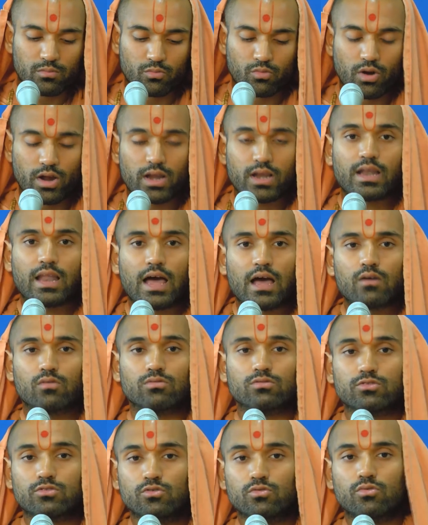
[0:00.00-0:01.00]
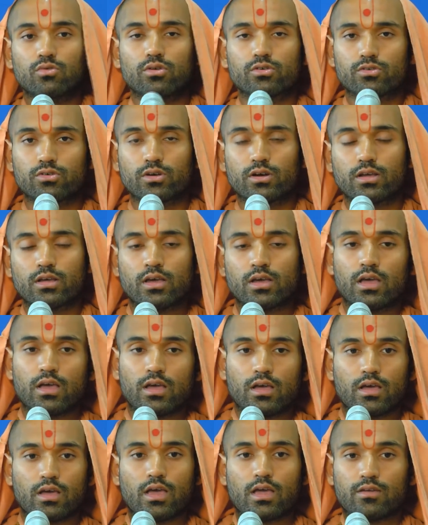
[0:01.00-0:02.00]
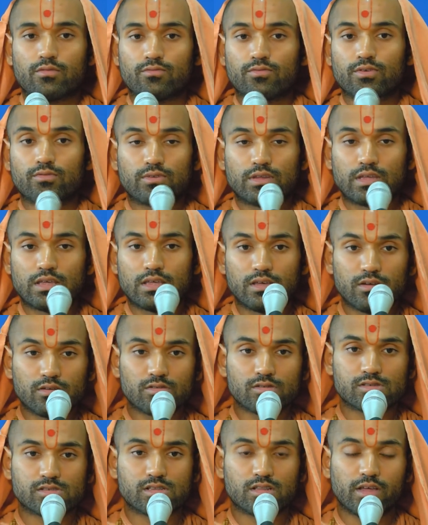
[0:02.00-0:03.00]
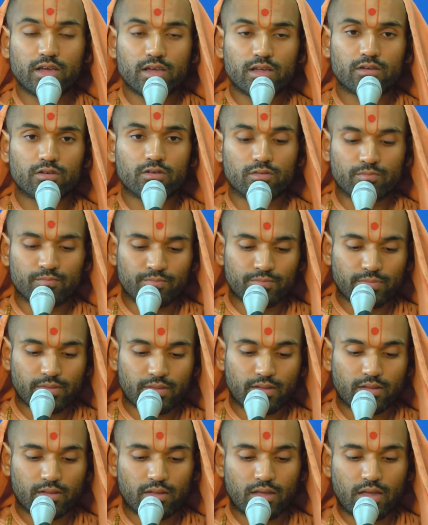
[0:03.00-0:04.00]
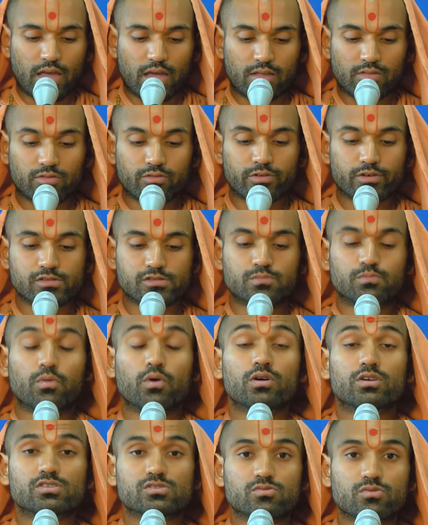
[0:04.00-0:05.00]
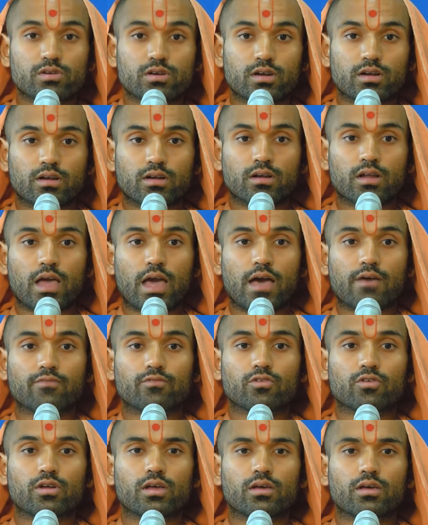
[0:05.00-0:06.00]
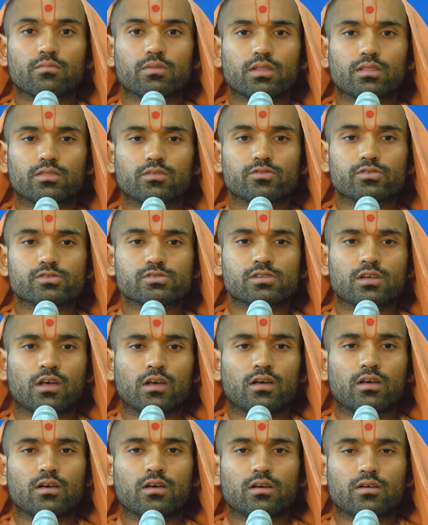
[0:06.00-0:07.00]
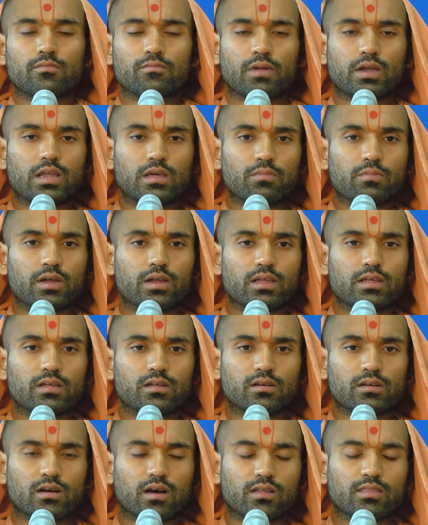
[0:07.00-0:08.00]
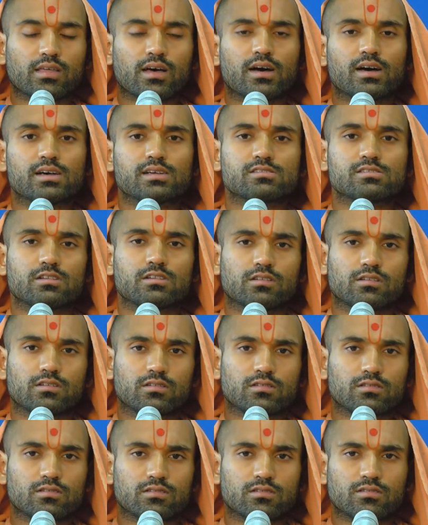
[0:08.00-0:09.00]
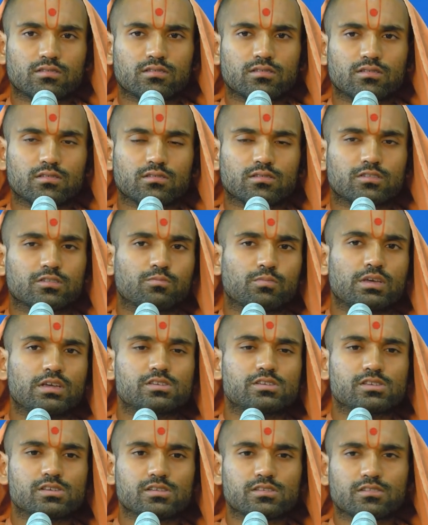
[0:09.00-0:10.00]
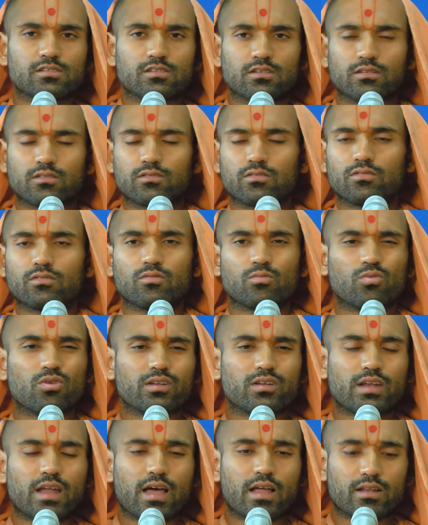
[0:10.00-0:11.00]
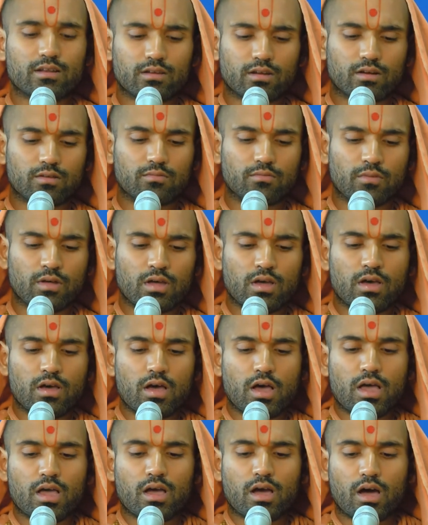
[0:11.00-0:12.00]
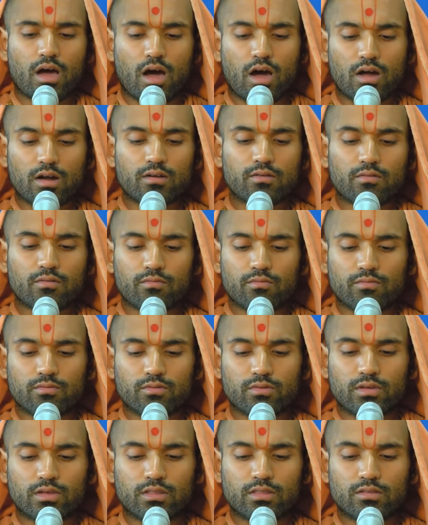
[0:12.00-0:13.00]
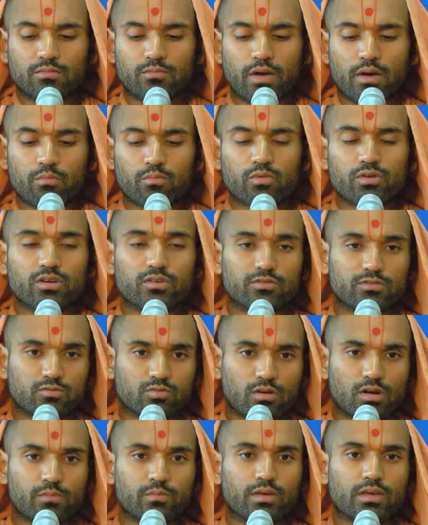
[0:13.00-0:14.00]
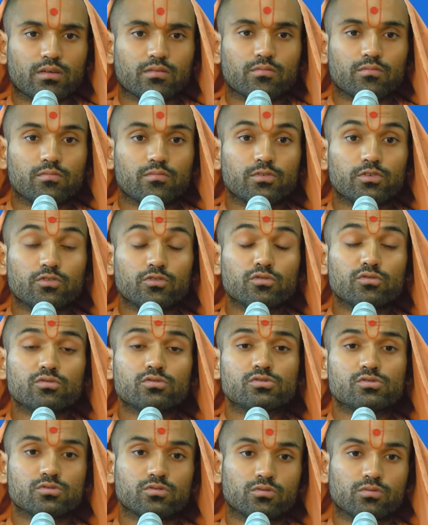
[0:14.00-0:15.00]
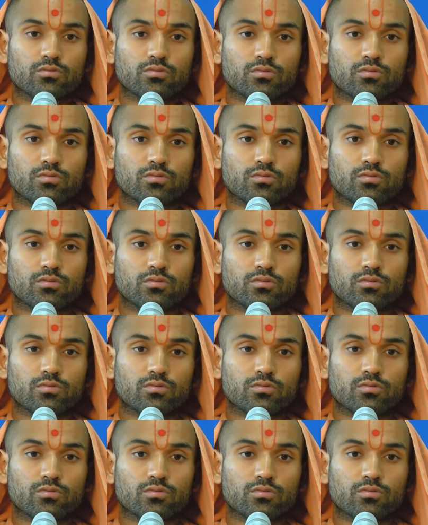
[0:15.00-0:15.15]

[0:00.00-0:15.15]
right now, 200- and 50 years later and there's books written after him and there's many many gathas and speeches and whatnot done on in the memory of swami due to